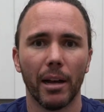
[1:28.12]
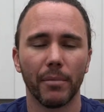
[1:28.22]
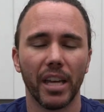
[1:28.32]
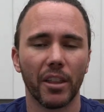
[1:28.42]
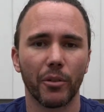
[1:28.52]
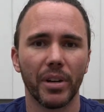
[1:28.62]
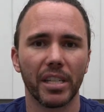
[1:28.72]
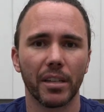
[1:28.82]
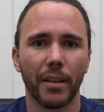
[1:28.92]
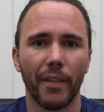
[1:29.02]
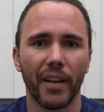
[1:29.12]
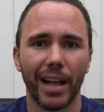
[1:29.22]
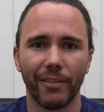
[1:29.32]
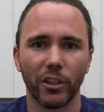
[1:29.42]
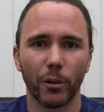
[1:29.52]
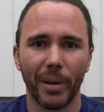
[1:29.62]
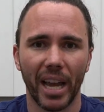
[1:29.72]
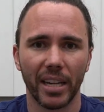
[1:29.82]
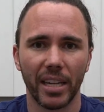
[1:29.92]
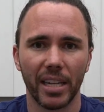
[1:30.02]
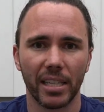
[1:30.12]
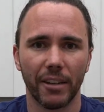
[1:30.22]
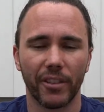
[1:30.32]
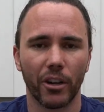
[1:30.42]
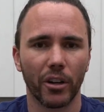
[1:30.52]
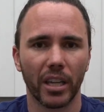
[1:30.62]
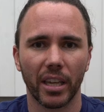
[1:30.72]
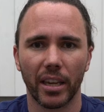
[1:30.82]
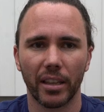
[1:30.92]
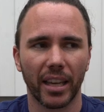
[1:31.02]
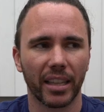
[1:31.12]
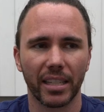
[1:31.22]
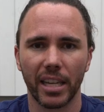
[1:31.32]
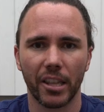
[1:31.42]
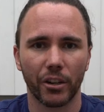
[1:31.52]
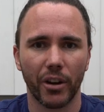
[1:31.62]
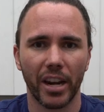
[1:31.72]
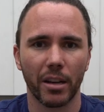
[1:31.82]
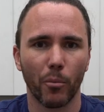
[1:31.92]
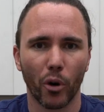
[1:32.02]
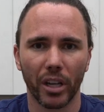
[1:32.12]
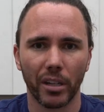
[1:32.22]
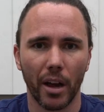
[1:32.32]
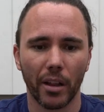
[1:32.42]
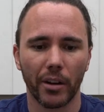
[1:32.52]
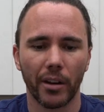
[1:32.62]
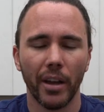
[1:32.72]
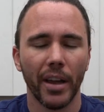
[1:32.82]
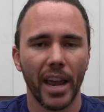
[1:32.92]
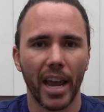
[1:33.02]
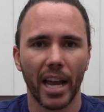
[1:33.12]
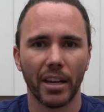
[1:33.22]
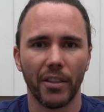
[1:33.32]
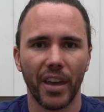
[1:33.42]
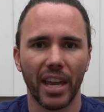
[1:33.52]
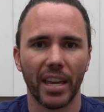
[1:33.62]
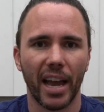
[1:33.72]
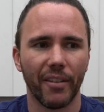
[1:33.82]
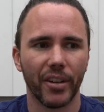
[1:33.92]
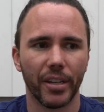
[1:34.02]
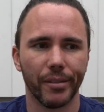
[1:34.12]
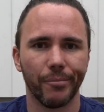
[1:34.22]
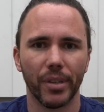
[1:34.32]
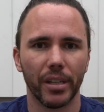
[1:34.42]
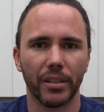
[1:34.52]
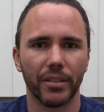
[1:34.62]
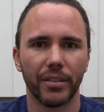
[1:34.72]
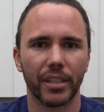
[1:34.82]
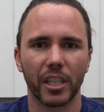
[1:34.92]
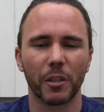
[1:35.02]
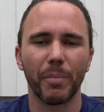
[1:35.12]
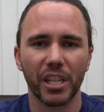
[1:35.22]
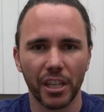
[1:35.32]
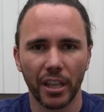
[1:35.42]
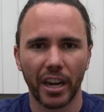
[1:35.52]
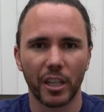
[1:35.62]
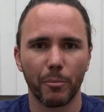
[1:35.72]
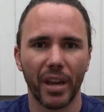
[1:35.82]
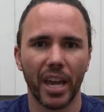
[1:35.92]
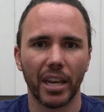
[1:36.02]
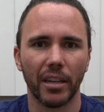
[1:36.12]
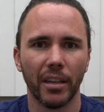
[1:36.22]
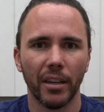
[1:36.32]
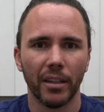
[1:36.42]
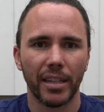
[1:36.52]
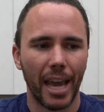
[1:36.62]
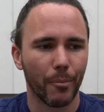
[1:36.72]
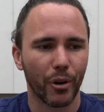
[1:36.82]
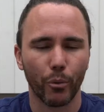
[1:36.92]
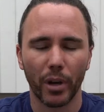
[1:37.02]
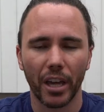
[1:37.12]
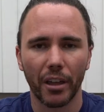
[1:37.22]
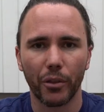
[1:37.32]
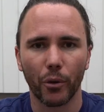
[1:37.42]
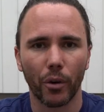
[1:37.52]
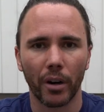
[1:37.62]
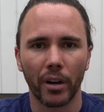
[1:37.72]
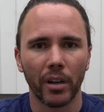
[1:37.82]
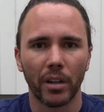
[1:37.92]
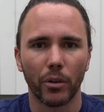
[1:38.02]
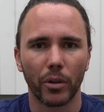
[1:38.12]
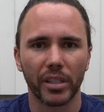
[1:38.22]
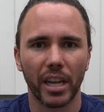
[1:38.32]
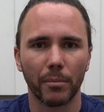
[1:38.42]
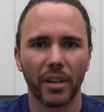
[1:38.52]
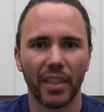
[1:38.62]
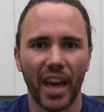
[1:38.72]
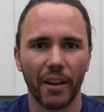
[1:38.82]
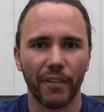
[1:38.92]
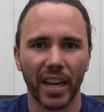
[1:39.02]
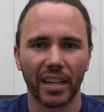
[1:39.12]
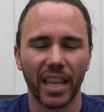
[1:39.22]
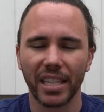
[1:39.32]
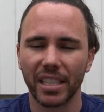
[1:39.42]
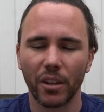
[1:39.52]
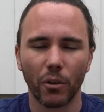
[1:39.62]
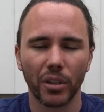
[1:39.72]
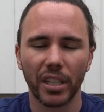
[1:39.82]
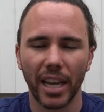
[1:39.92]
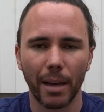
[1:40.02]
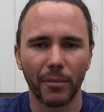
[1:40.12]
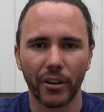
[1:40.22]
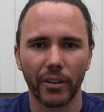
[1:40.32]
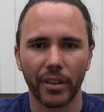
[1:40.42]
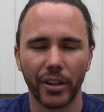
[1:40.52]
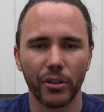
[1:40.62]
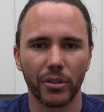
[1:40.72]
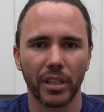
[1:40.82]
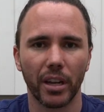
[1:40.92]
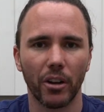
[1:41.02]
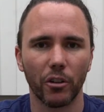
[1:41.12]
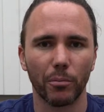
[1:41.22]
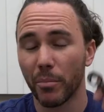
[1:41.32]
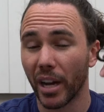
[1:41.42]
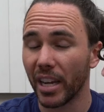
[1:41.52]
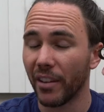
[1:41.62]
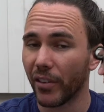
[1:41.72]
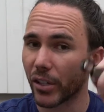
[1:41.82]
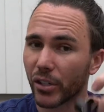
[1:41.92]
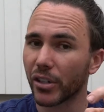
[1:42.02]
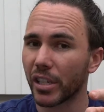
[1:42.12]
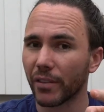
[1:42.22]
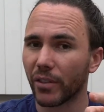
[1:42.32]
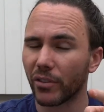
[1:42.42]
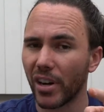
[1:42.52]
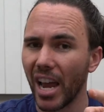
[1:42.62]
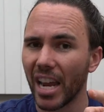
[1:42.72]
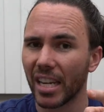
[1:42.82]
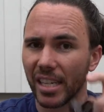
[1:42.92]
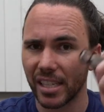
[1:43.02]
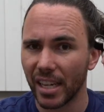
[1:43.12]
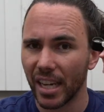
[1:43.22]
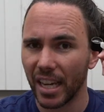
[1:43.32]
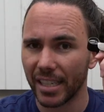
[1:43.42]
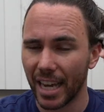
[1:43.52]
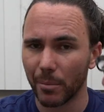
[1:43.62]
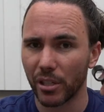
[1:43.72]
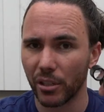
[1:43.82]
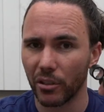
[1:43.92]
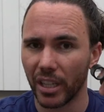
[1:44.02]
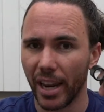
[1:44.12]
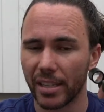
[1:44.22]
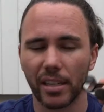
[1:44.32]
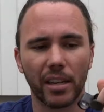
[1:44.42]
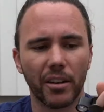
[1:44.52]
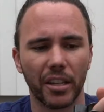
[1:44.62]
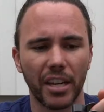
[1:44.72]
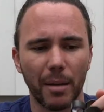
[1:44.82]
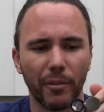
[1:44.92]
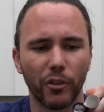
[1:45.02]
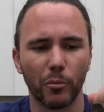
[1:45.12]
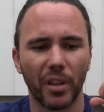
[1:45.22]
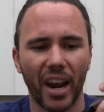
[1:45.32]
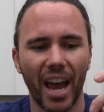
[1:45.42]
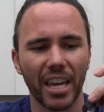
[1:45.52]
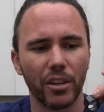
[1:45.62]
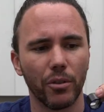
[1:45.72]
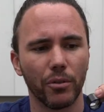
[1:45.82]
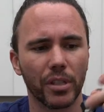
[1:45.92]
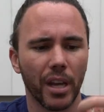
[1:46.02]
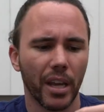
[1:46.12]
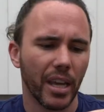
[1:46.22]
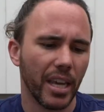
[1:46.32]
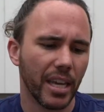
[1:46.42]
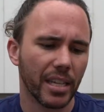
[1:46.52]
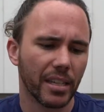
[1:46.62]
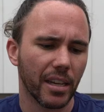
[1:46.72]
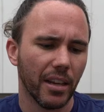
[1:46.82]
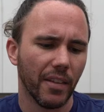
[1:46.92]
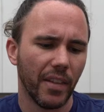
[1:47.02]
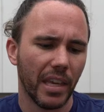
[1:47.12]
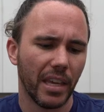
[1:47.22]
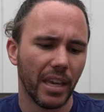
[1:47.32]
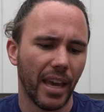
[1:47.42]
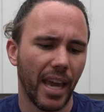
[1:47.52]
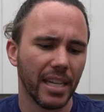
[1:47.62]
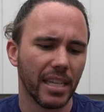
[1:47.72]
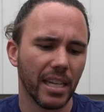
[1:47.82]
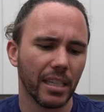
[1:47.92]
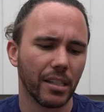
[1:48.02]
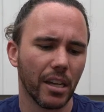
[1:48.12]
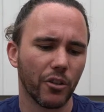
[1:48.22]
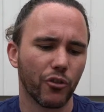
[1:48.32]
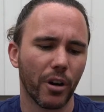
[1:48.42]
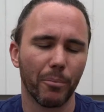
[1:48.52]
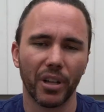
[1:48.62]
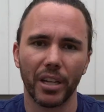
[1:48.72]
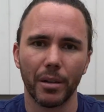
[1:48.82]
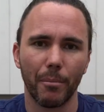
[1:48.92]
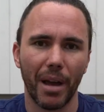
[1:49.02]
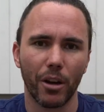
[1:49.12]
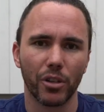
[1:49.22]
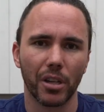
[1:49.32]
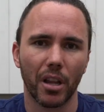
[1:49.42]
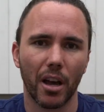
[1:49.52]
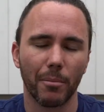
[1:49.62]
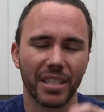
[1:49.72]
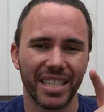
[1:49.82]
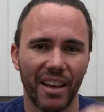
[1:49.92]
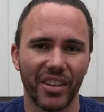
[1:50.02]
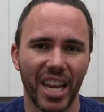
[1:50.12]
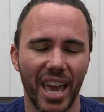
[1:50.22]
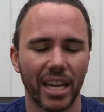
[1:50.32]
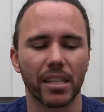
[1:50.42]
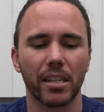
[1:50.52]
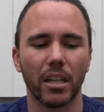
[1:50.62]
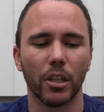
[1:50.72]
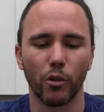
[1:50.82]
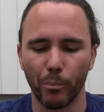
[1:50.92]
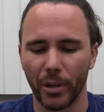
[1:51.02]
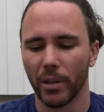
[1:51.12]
The other reason that they'll have a loupe handy is if they're looking at, like, let's say they're grading a Morgan dollar and they have a suspicion that it's been tampered with or something to that effect. That's the only time they're using their loupe. But if you're searching for varieties, it is absolutely necessary. The type of loupe that I use is the Hastings Triplet Bausch & Lomb 7X loupe.